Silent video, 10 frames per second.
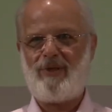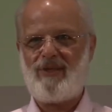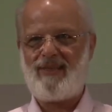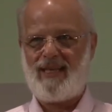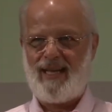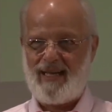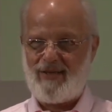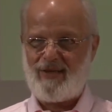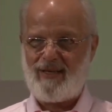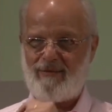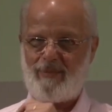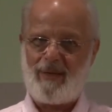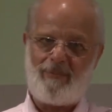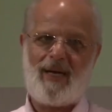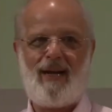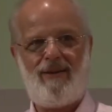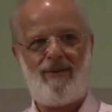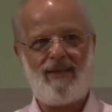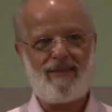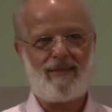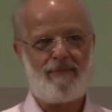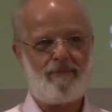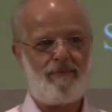just the aging of papyrus.